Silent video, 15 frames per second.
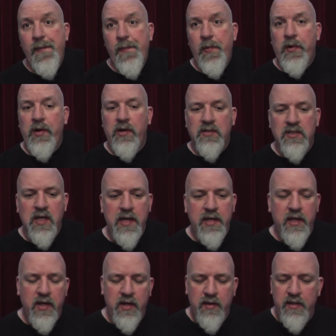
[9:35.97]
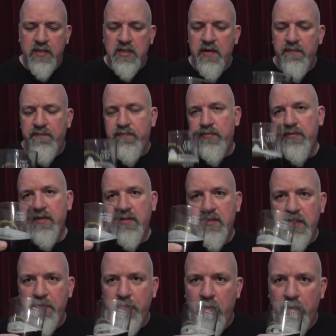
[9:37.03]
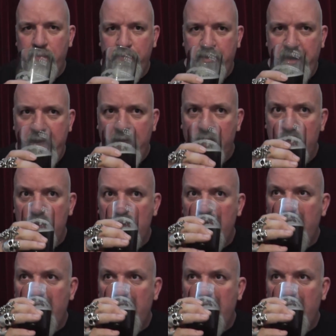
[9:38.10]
what can I say? Uh, let's, have, let's see what I can bring out.